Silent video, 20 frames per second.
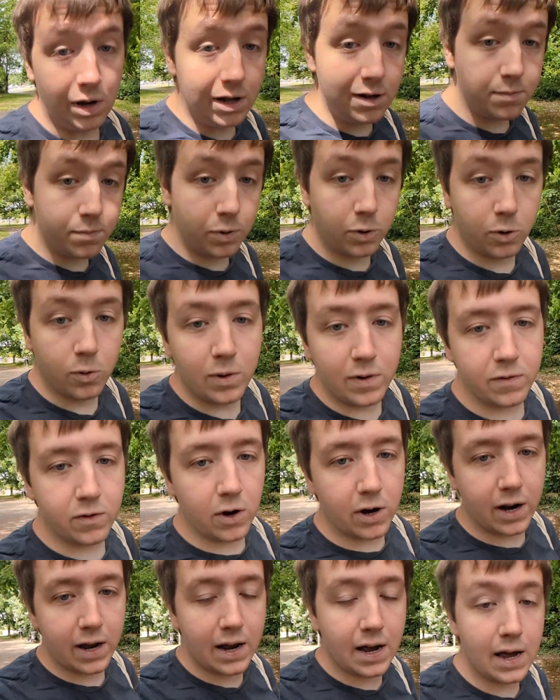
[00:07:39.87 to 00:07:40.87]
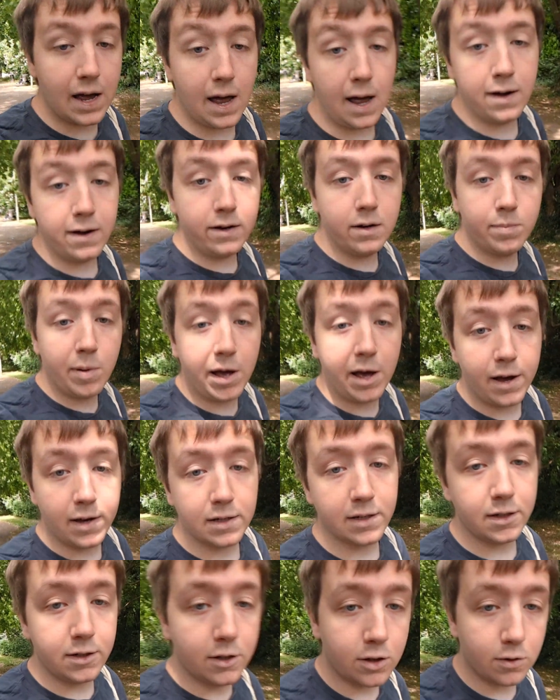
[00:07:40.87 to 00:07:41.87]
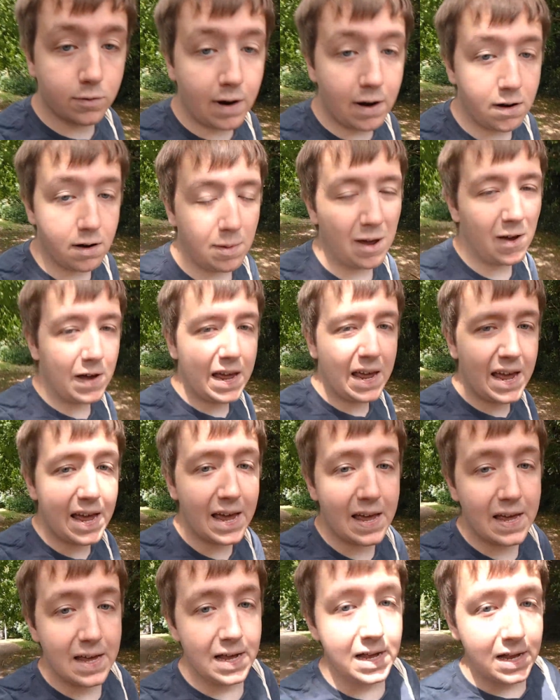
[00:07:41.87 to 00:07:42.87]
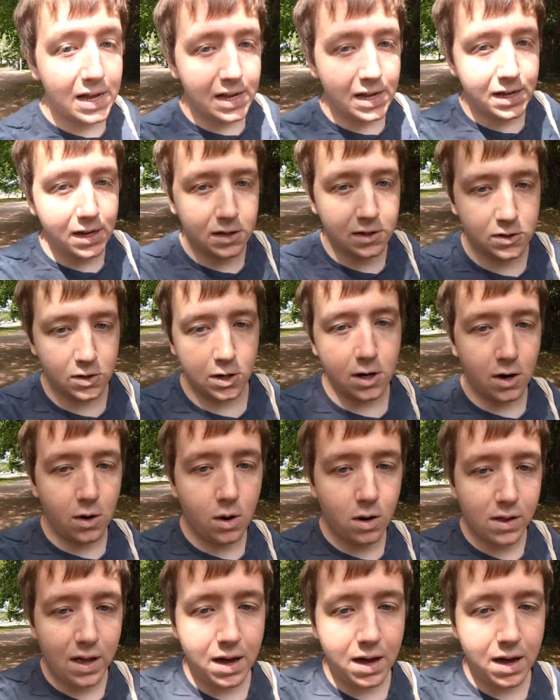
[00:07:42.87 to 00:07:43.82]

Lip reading: well, we've got a underpass under the roundabout here, and so you know what